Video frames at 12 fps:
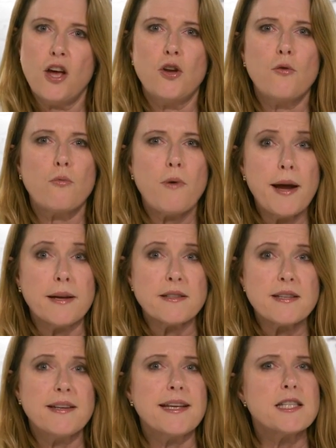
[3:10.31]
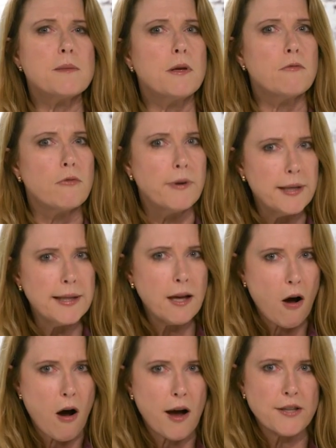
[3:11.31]
Your rent needs to be really
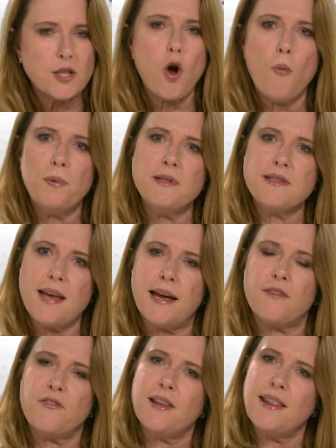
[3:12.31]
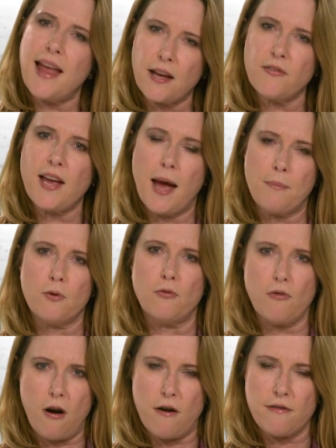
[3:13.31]
high to compensate for the lack of capital
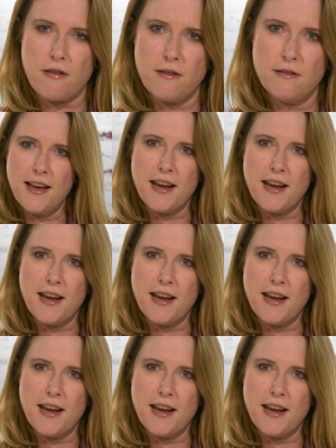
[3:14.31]
growth.